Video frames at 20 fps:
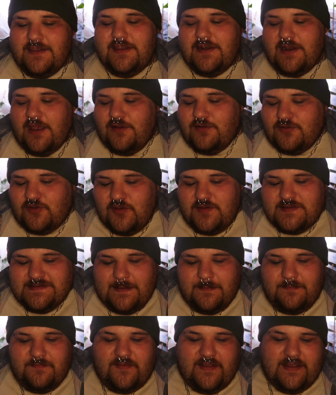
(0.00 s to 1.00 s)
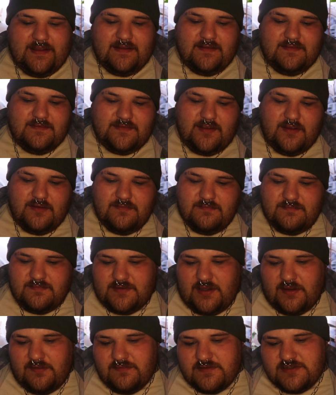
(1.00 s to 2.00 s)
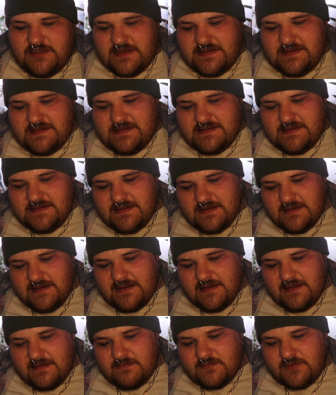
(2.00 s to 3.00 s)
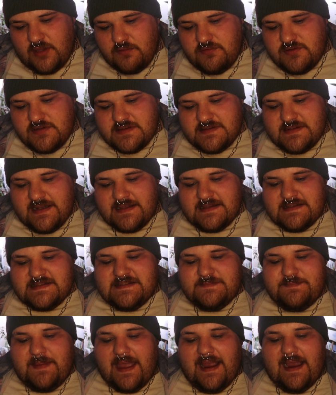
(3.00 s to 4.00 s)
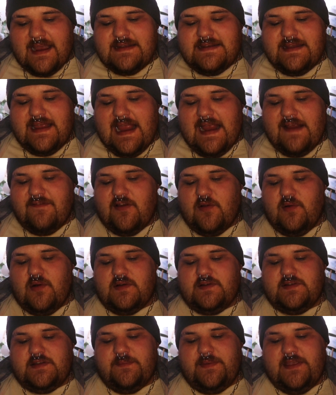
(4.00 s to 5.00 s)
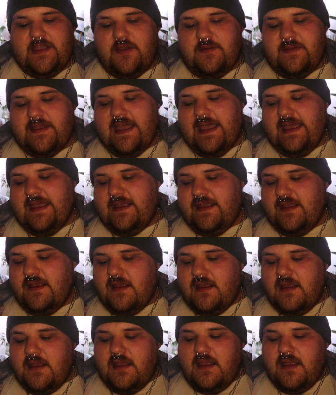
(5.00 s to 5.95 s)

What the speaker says: Do something. Don't just expect everyone to be okay.